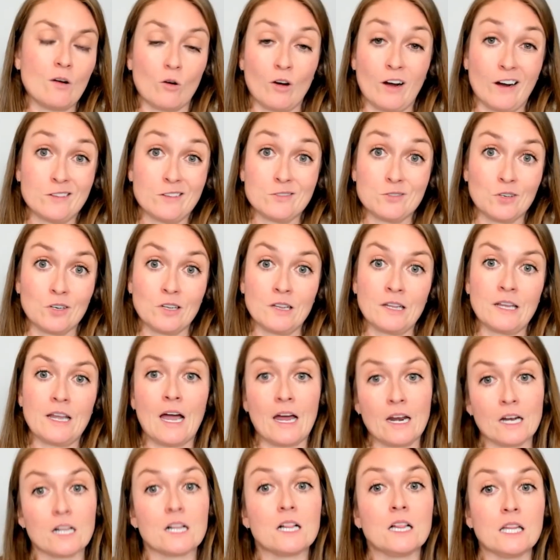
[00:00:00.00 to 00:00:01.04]
or externally
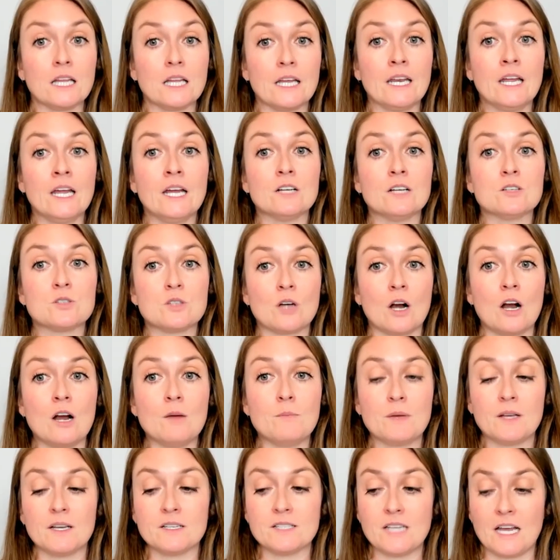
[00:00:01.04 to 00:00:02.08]
at a clinic start
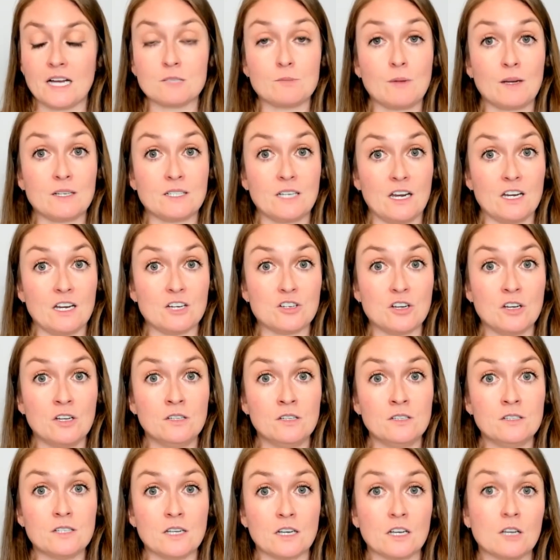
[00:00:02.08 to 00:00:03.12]
because
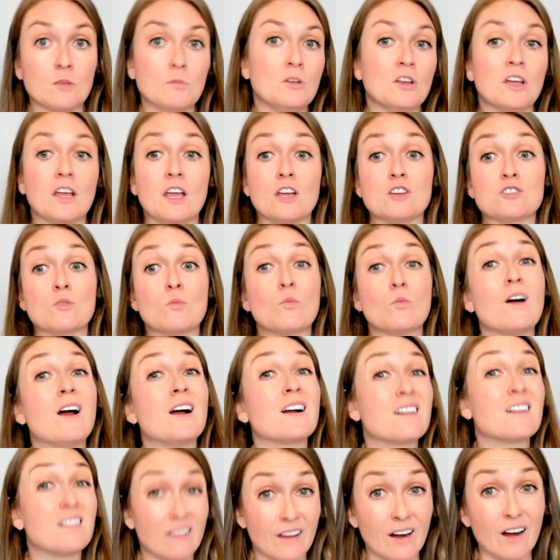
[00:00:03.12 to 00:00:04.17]
expectations and communication were
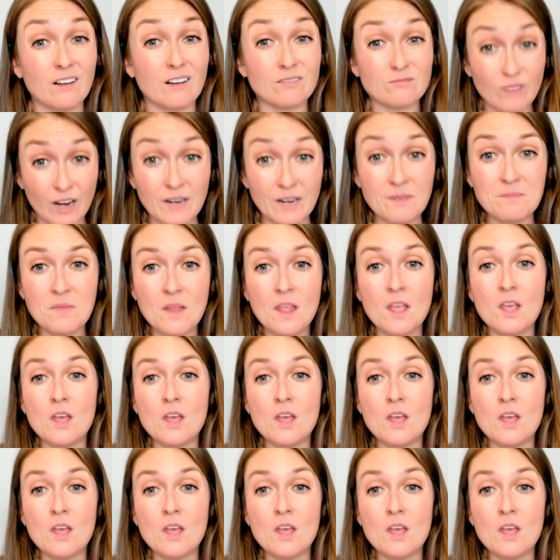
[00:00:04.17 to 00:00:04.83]
unclear, right?